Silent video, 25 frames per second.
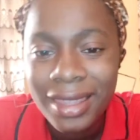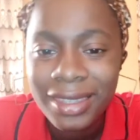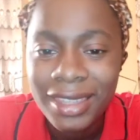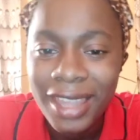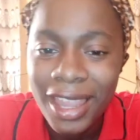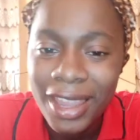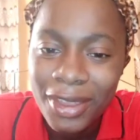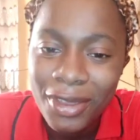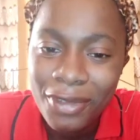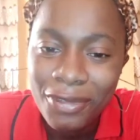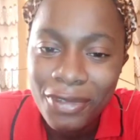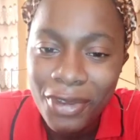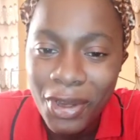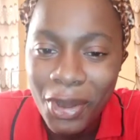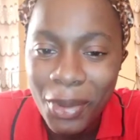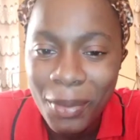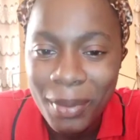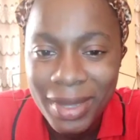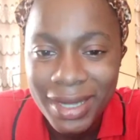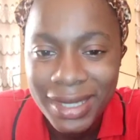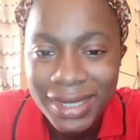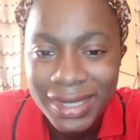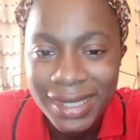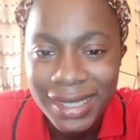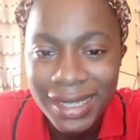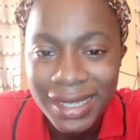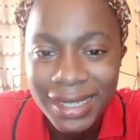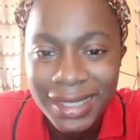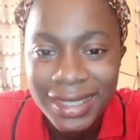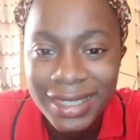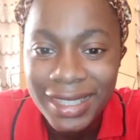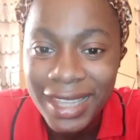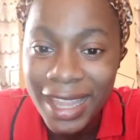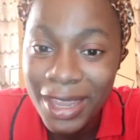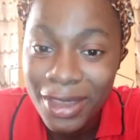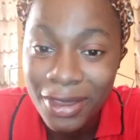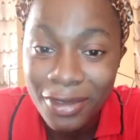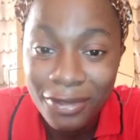Thank you for commenting,
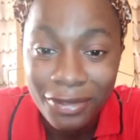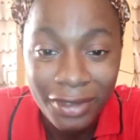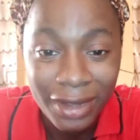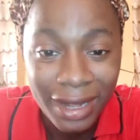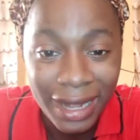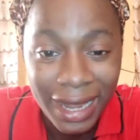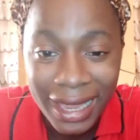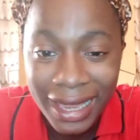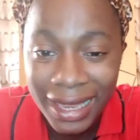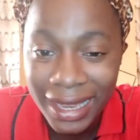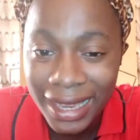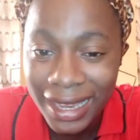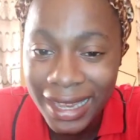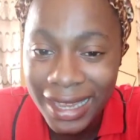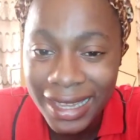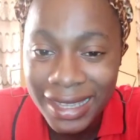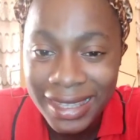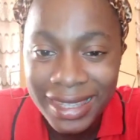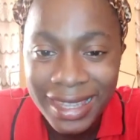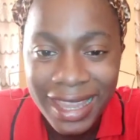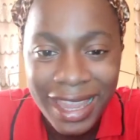thank you for liking,